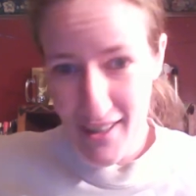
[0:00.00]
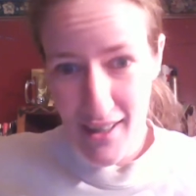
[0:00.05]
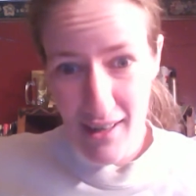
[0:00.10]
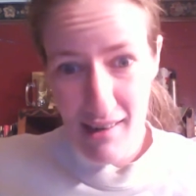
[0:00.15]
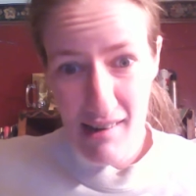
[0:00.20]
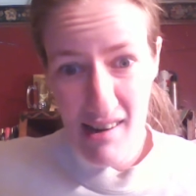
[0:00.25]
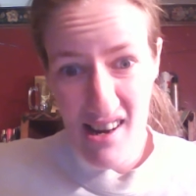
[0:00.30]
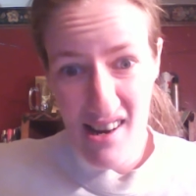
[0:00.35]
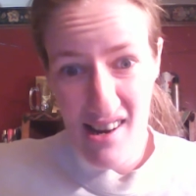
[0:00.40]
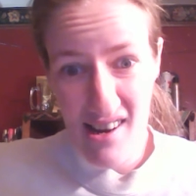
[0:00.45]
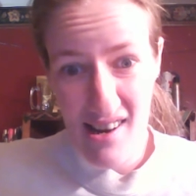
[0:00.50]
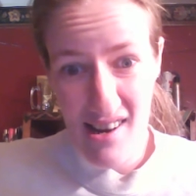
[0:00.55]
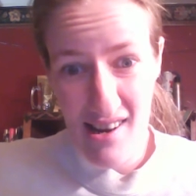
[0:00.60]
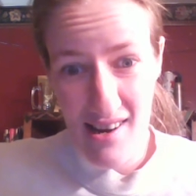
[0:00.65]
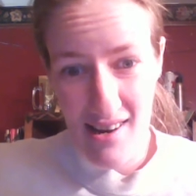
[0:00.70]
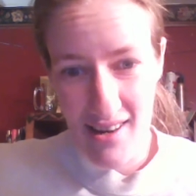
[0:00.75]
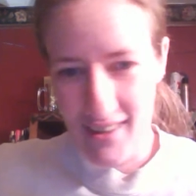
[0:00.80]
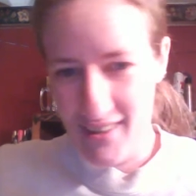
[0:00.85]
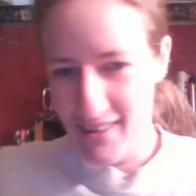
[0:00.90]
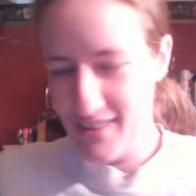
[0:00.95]

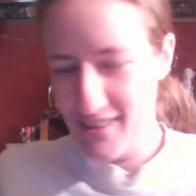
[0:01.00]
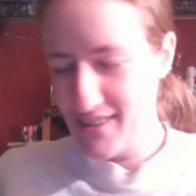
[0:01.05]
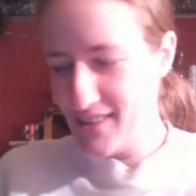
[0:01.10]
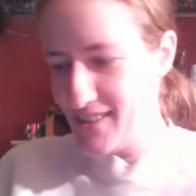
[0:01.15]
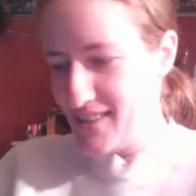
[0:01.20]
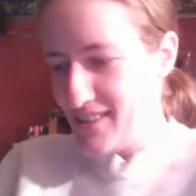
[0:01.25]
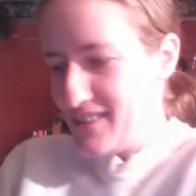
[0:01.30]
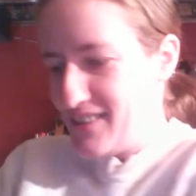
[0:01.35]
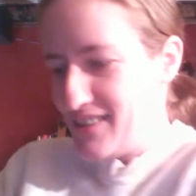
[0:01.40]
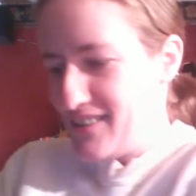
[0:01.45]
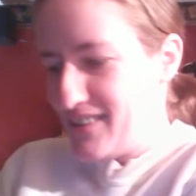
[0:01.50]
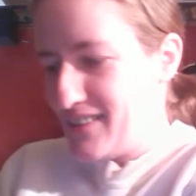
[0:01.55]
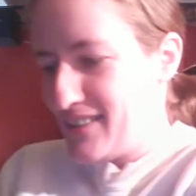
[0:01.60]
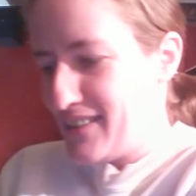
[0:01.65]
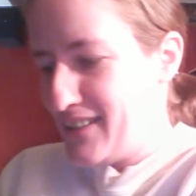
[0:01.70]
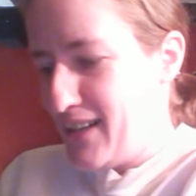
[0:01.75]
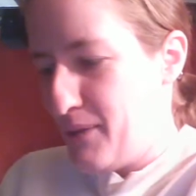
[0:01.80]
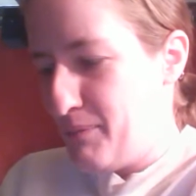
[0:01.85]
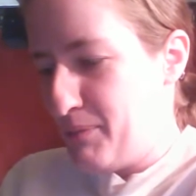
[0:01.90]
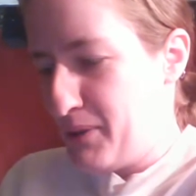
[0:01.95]
now.
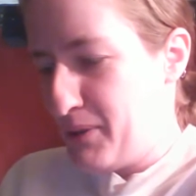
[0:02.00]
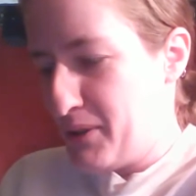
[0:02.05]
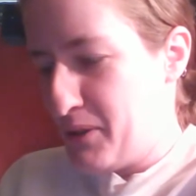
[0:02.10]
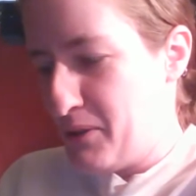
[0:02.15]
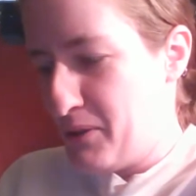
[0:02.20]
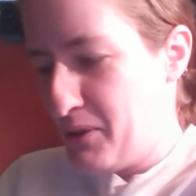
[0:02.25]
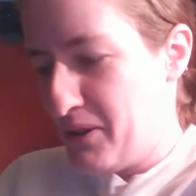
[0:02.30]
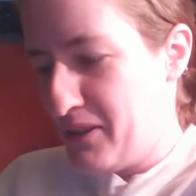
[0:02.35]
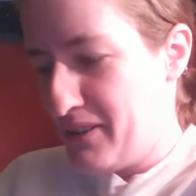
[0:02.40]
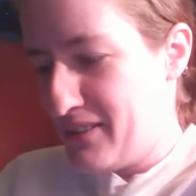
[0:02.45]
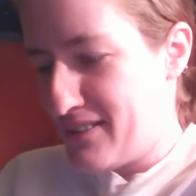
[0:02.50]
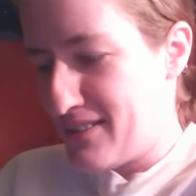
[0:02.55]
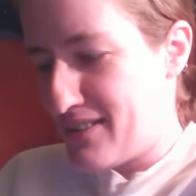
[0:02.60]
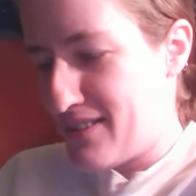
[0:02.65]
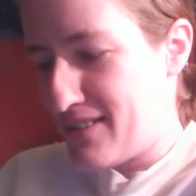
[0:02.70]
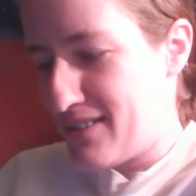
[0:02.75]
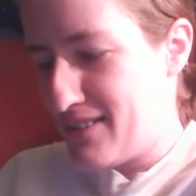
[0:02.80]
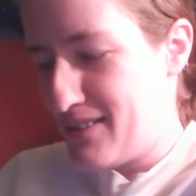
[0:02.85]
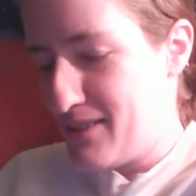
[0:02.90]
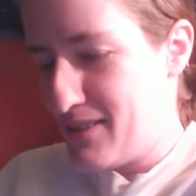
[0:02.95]

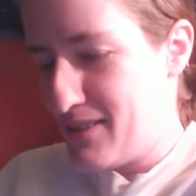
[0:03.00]
Capricorns.